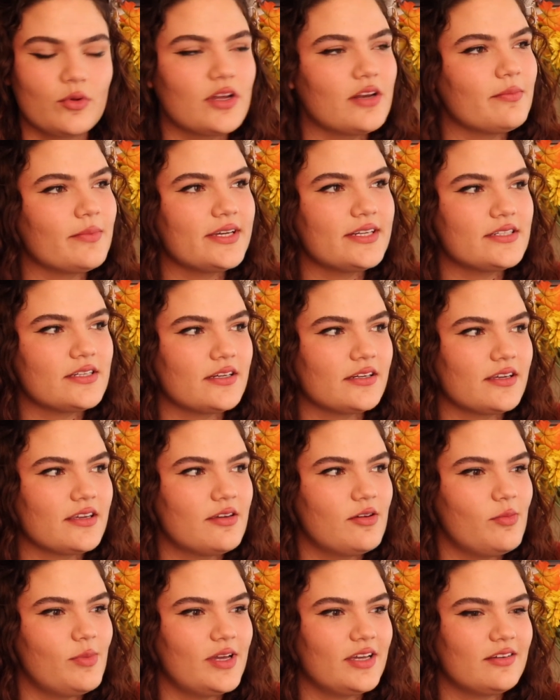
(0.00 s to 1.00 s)
what am I
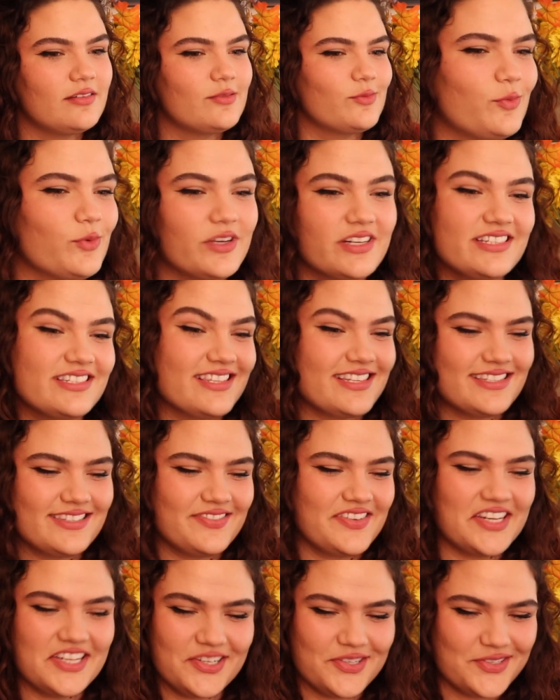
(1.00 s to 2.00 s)
talking about? What is this
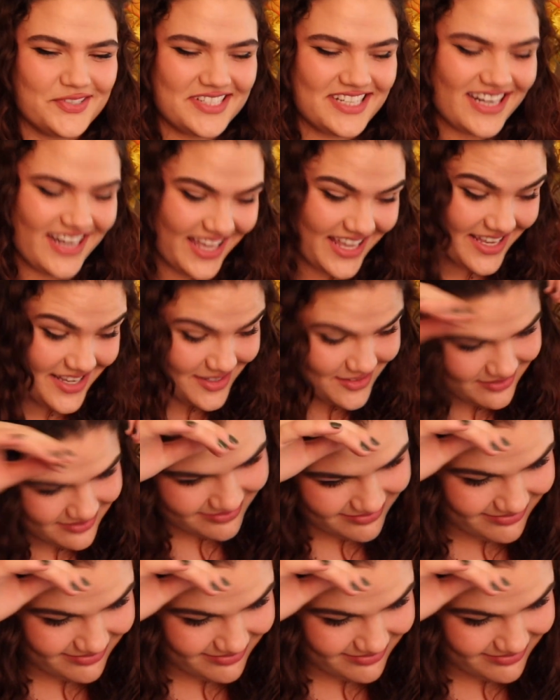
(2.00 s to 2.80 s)
video today?